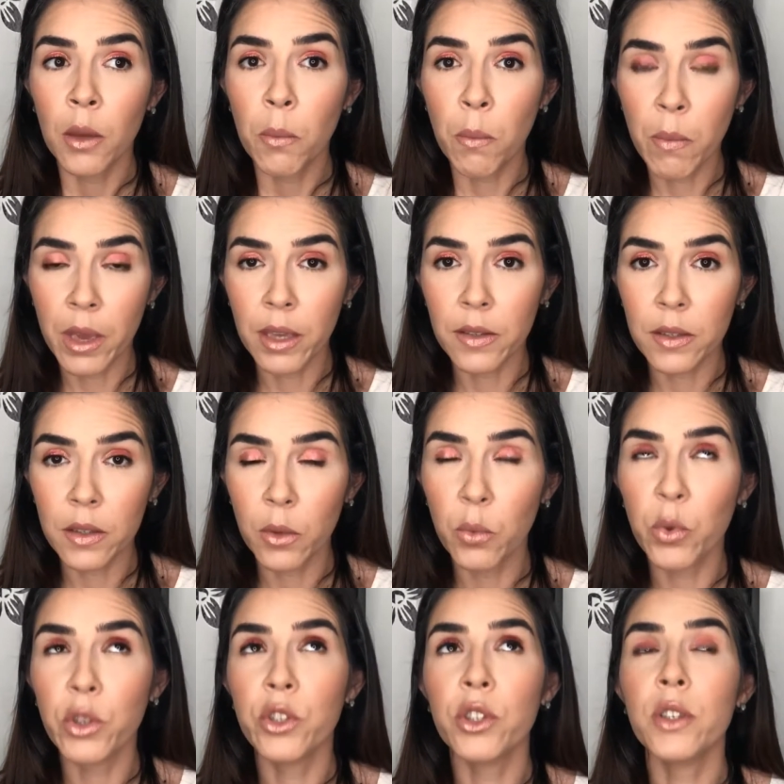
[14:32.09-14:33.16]
mist,
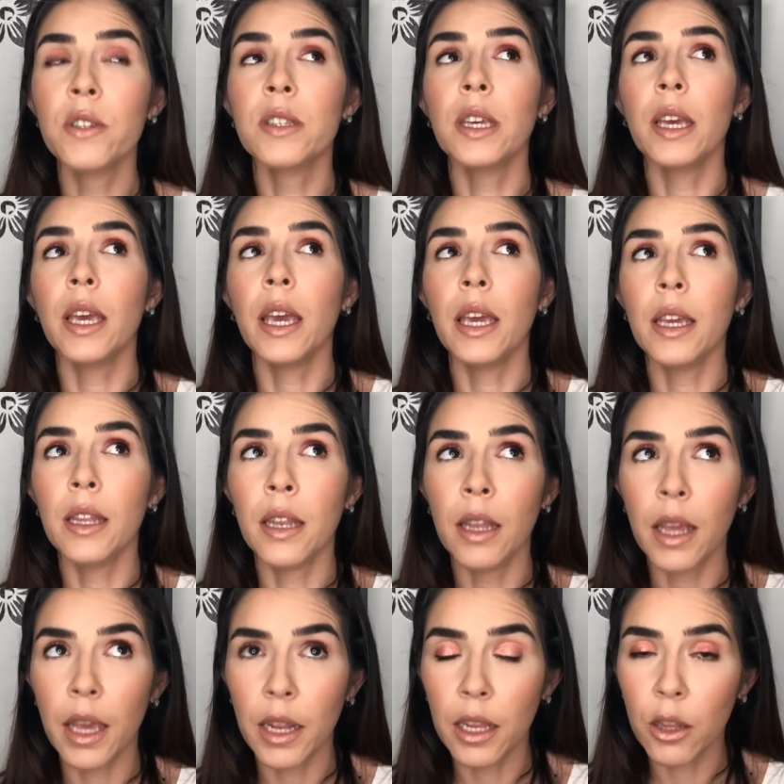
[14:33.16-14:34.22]
which is
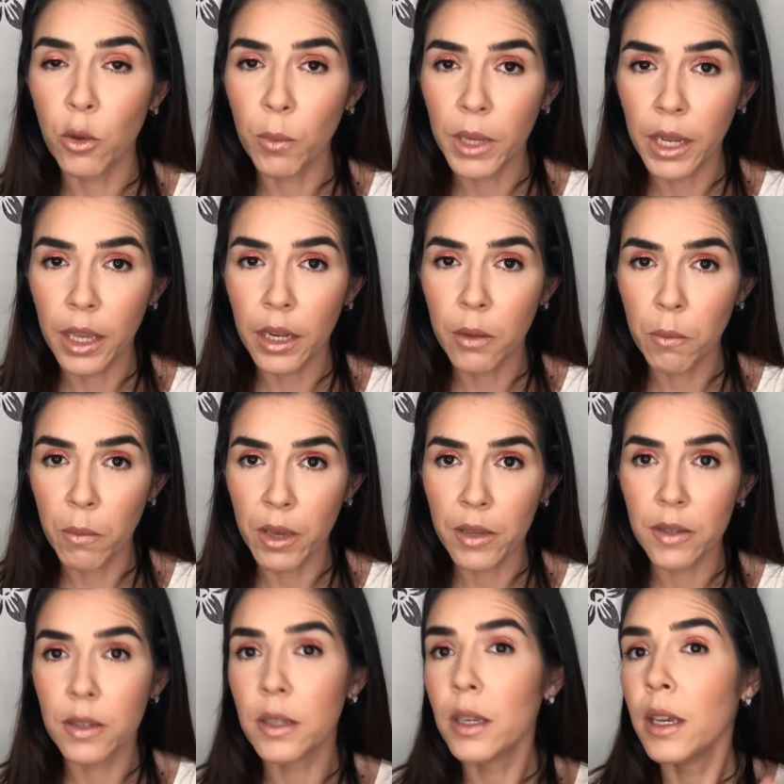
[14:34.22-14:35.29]
an illuminating
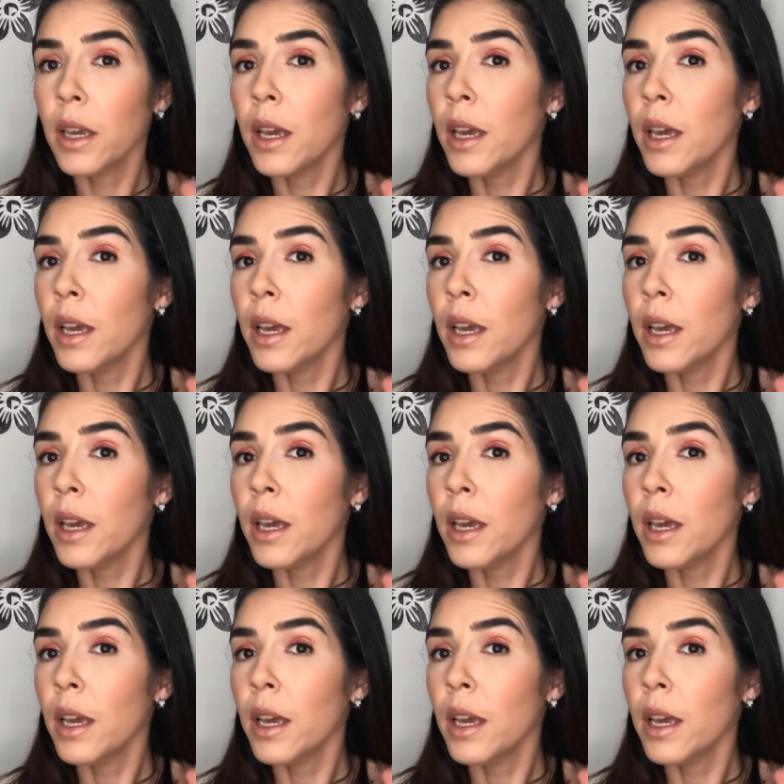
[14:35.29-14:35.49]
mist,